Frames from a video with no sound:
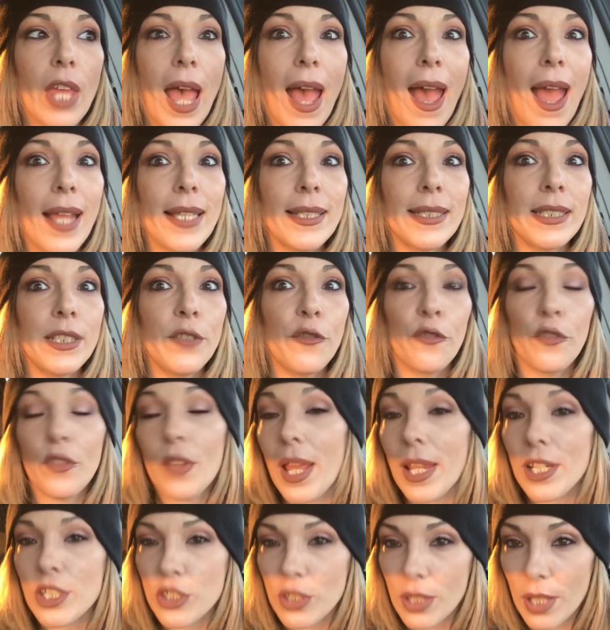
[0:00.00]
I see
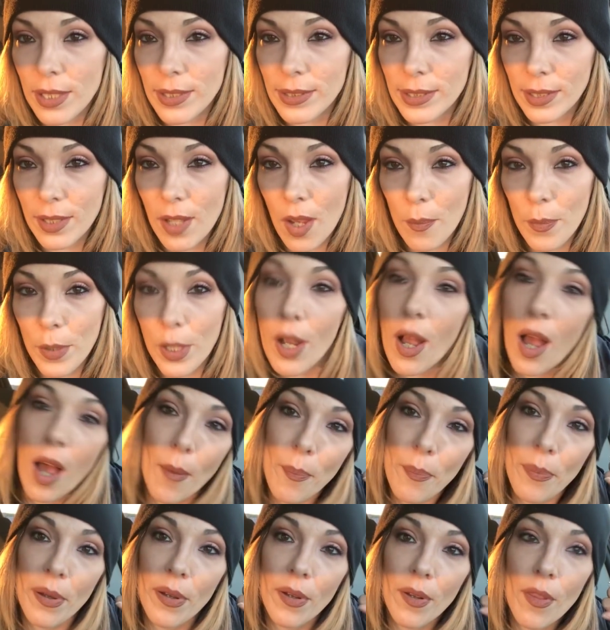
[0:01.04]
flashlights coming
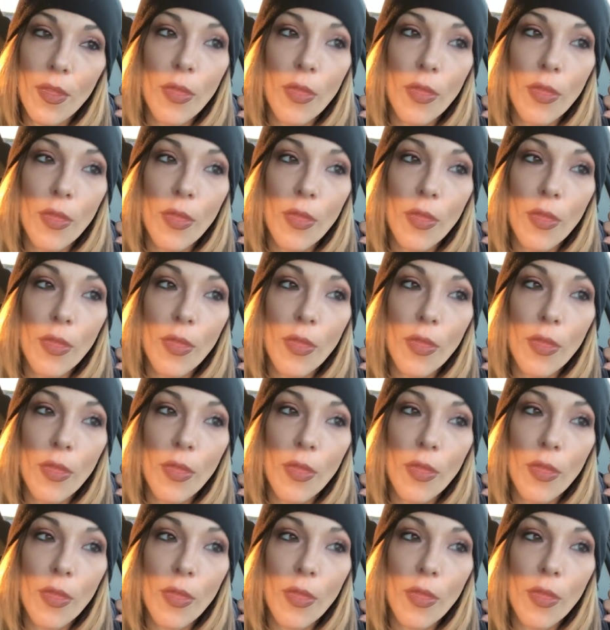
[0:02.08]
up